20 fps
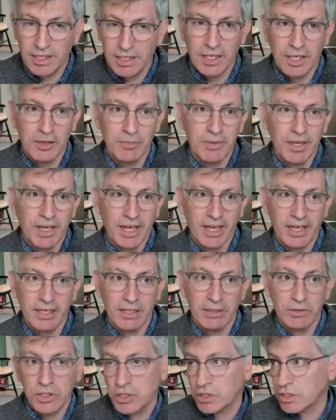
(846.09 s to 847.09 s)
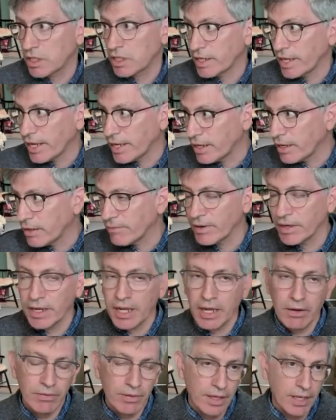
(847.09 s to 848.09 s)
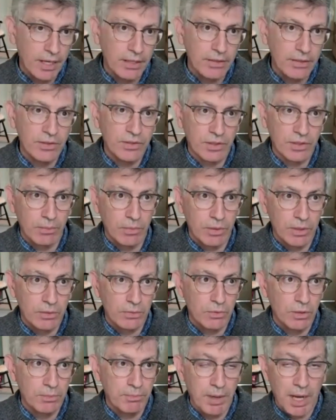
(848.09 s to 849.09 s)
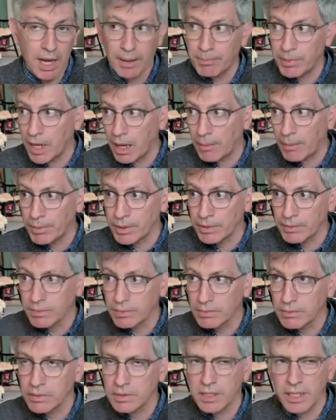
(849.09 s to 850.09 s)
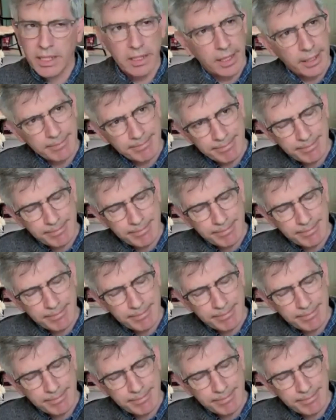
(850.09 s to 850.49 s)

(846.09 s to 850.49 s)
And it was just like every now and then someone would pop up and say like,